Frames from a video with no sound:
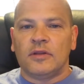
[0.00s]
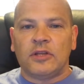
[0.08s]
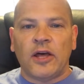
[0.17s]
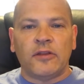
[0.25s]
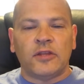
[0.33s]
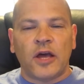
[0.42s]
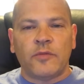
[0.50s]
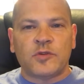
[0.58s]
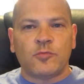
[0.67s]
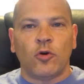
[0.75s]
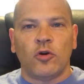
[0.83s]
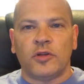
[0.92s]
10 times
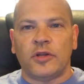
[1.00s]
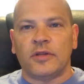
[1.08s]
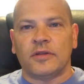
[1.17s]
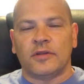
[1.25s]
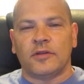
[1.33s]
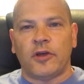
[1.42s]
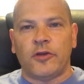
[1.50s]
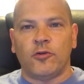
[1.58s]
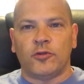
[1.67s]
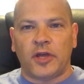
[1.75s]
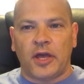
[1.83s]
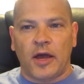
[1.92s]
more than
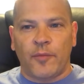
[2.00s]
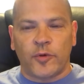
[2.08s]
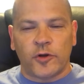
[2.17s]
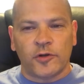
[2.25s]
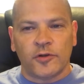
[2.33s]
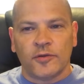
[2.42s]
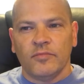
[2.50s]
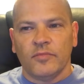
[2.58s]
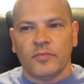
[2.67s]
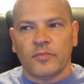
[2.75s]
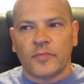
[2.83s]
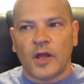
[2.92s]
Toyota Camry.
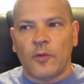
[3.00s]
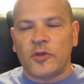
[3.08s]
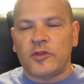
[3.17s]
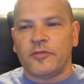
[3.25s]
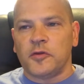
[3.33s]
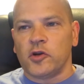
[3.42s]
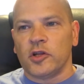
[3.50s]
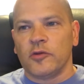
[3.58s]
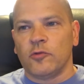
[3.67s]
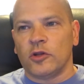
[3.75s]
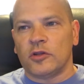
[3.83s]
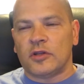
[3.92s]
I mean, if you really
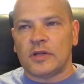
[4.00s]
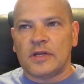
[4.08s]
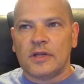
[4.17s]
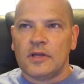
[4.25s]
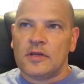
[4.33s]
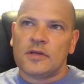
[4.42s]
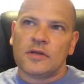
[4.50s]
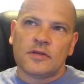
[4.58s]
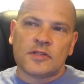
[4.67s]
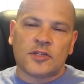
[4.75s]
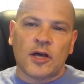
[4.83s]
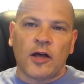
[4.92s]
want
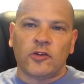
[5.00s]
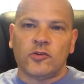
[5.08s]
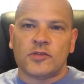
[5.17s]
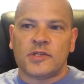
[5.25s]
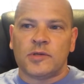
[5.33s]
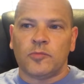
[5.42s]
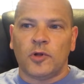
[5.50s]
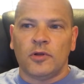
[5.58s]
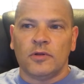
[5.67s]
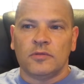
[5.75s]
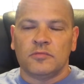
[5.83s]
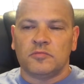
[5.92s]
status
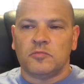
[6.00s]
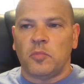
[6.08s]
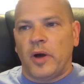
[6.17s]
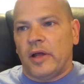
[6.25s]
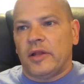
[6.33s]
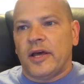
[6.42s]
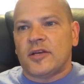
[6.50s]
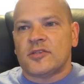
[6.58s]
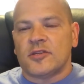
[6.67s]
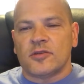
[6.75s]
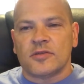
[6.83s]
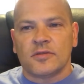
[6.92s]
symbol, buy a
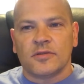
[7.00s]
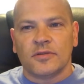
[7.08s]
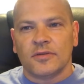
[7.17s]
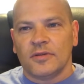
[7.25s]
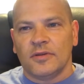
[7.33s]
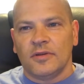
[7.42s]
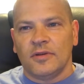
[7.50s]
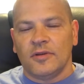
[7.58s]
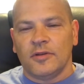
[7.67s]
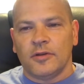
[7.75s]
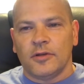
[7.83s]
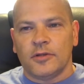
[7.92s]
Lexus.
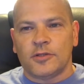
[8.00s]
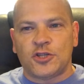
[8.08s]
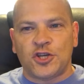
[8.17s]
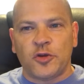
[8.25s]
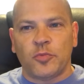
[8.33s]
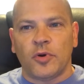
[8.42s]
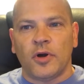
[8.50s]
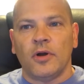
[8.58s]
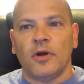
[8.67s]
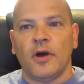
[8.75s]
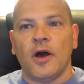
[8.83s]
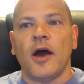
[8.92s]
It's cheaper
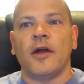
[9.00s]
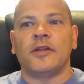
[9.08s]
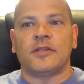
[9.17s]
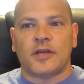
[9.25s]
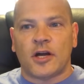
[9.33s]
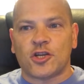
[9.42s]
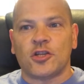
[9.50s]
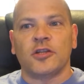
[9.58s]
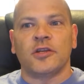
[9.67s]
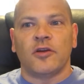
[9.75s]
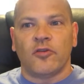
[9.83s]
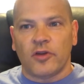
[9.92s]
and it's
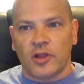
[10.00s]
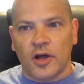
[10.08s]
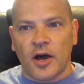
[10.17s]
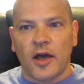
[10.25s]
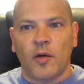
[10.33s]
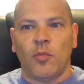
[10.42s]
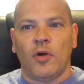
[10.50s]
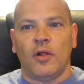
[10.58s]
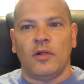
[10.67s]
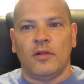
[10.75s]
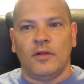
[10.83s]
actually reliable.